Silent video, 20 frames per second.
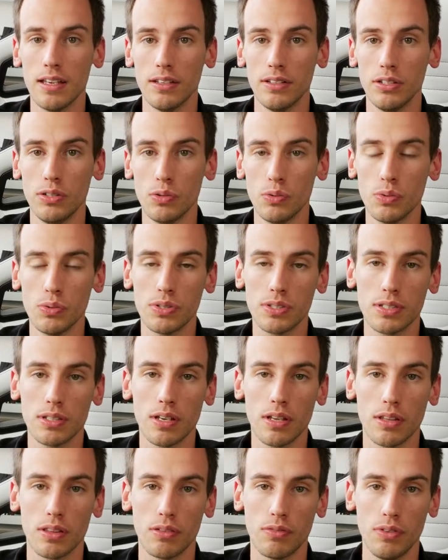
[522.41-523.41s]
use
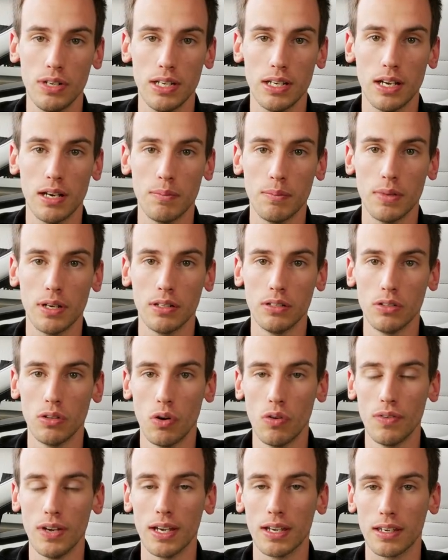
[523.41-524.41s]
3M
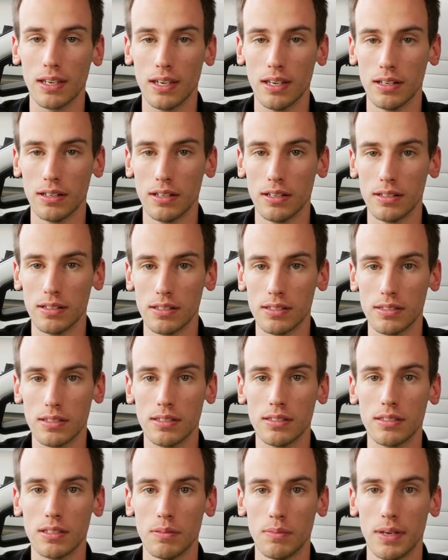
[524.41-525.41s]
Novec in the
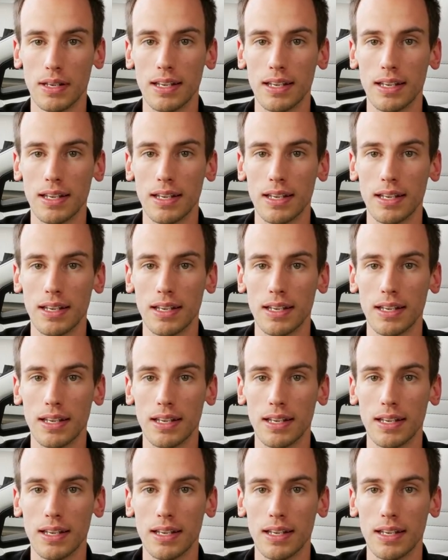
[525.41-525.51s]
system.